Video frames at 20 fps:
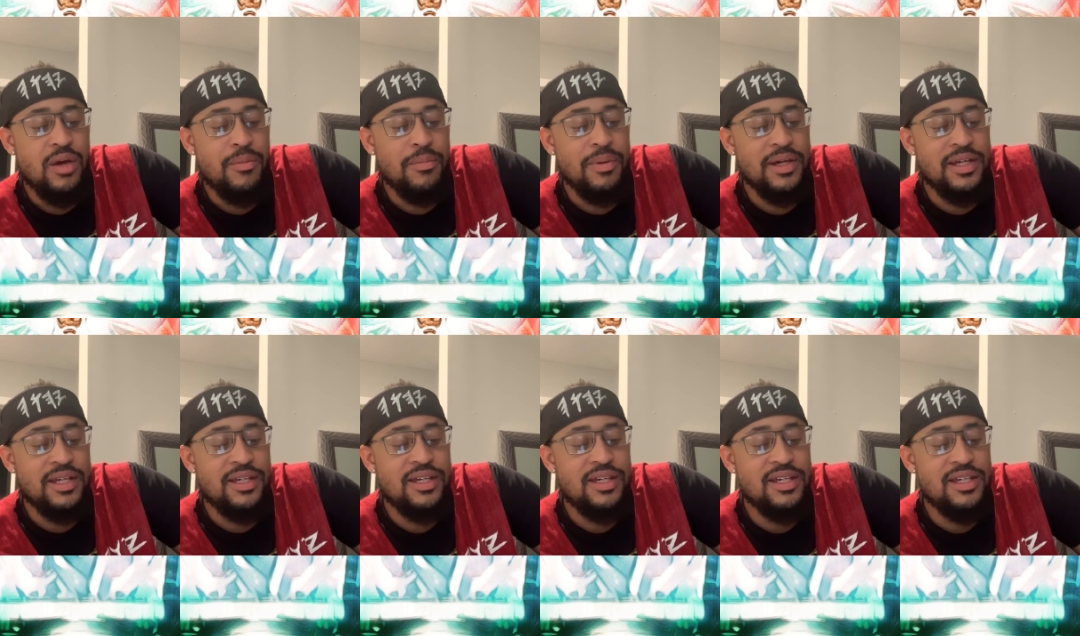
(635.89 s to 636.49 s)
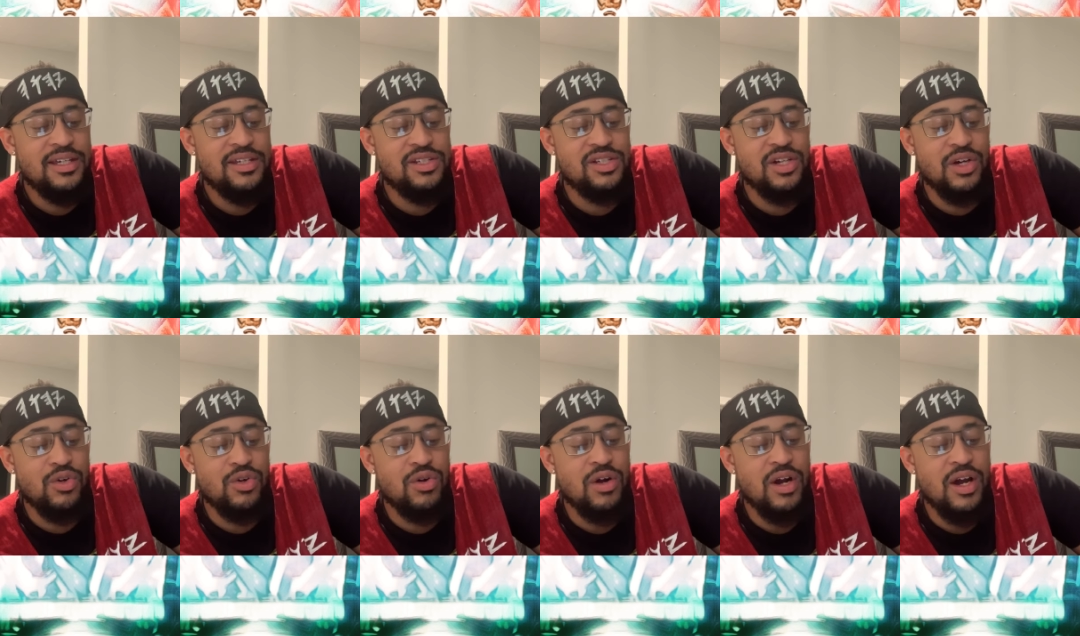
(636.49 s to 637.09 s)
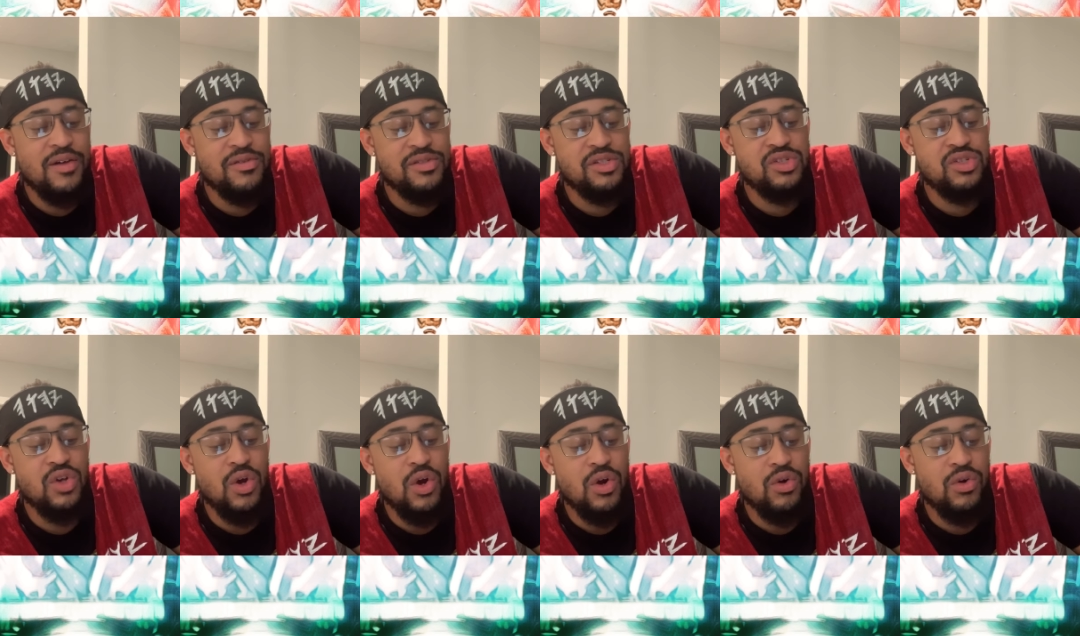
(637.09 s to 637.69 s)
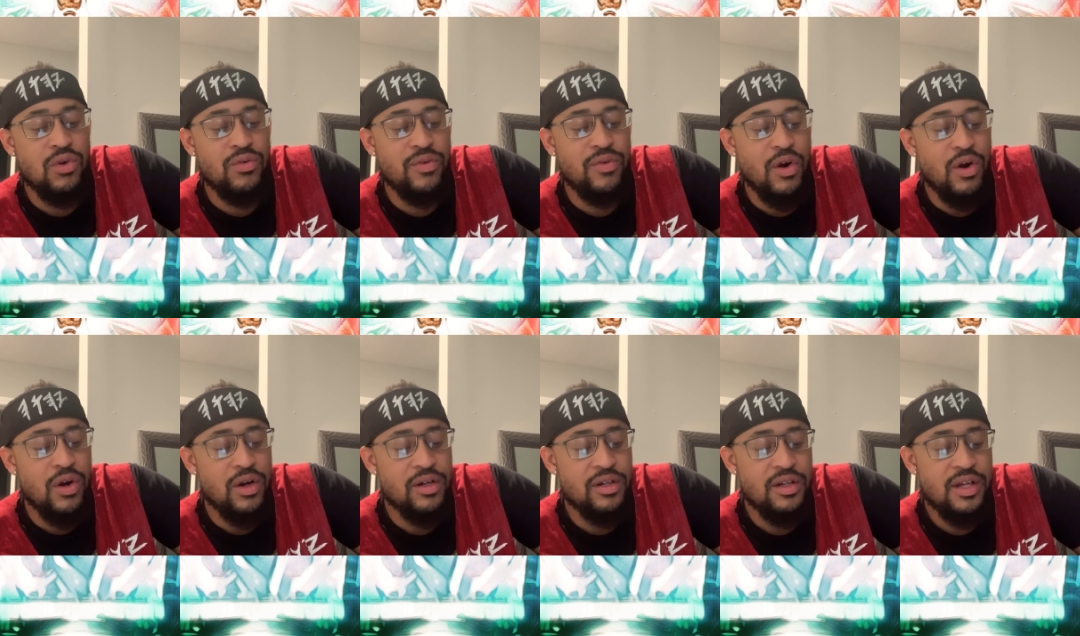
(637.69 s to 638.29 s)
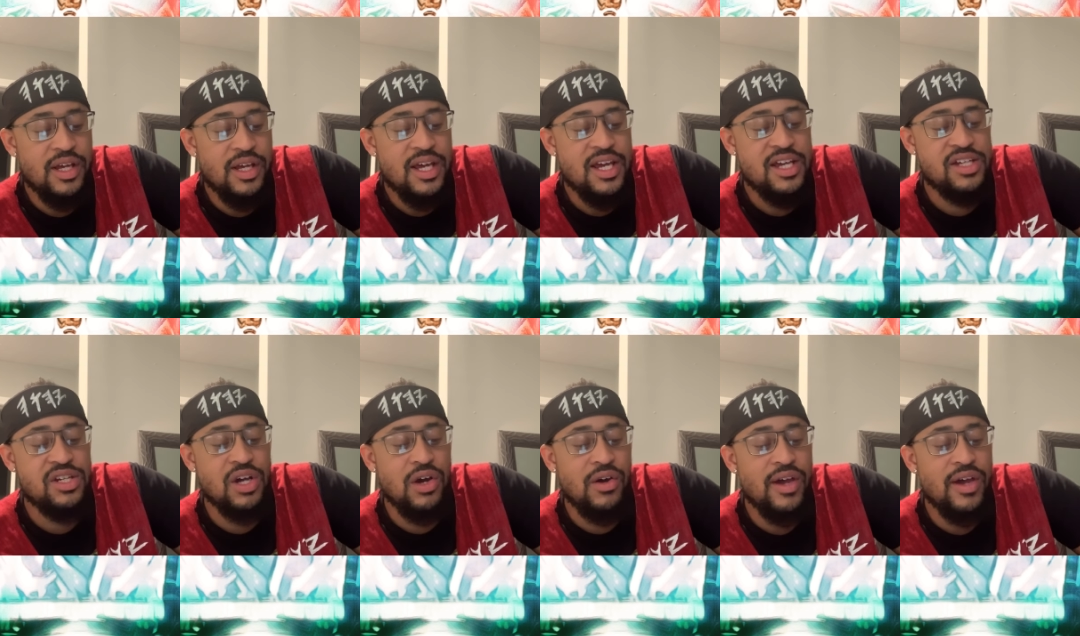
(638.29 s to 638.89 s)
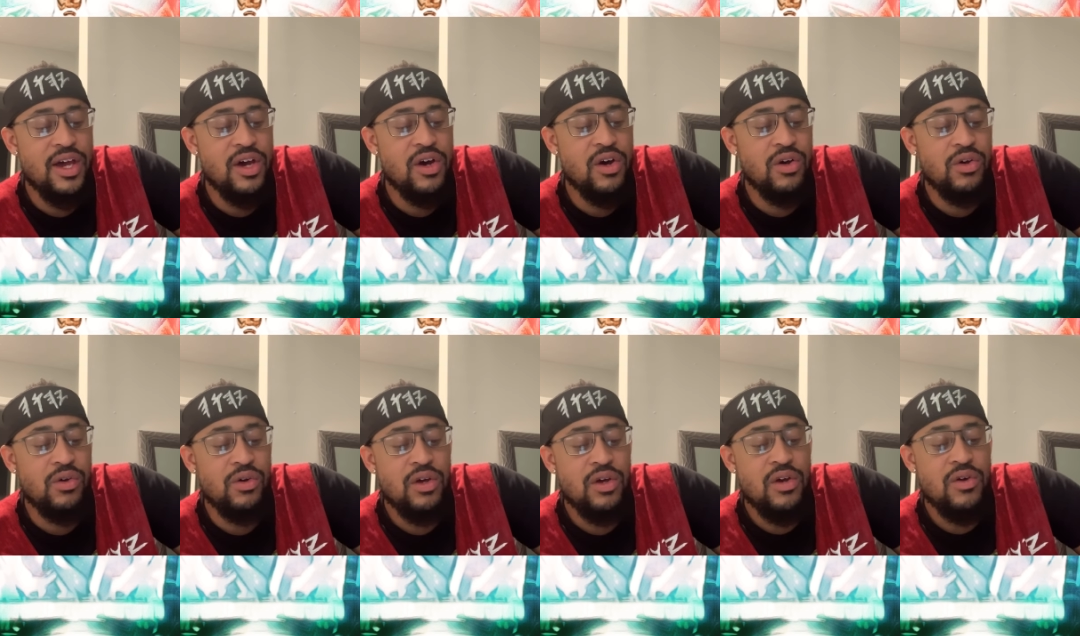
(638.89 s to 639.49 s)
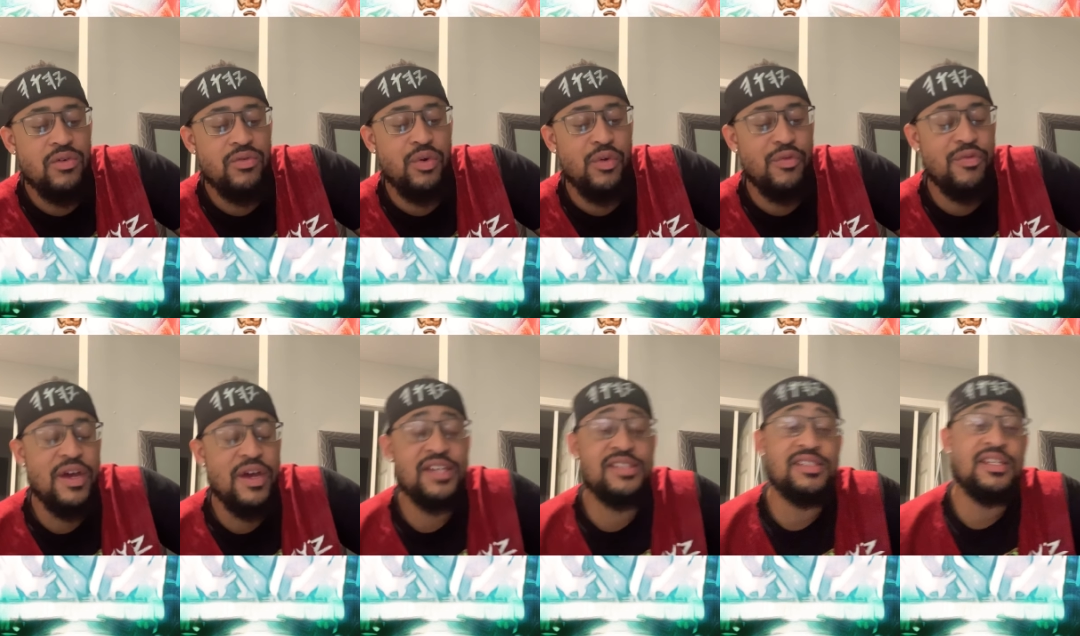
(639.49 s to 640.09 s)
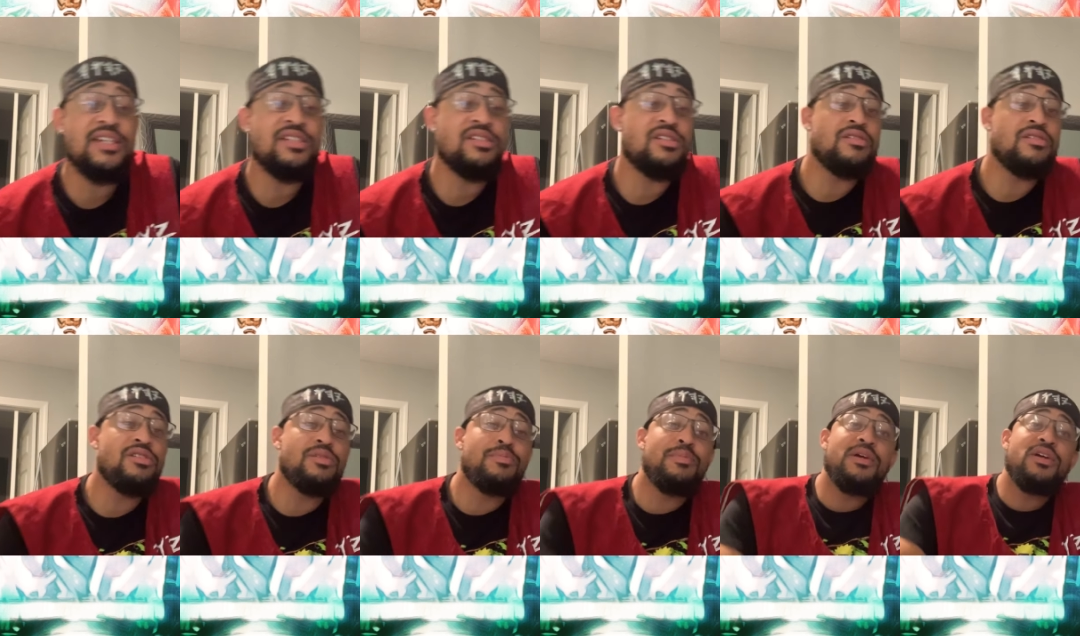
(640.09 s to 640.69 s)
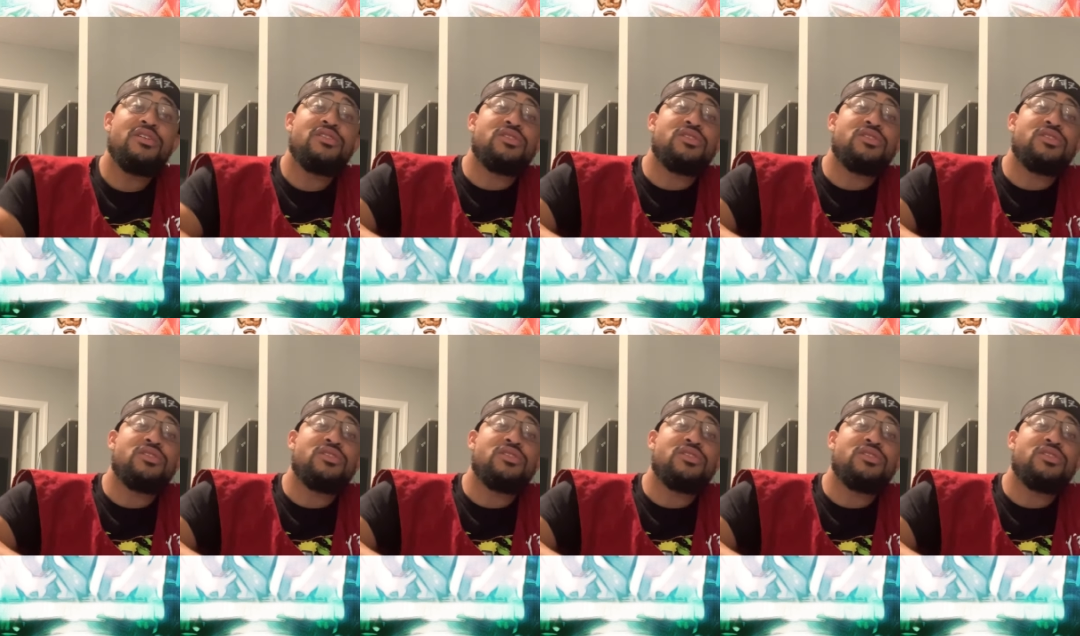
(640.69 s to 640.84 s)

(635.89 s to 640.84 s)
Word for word: but ye shall cry of sorrow of heart, and shall hell for vexation of spirit.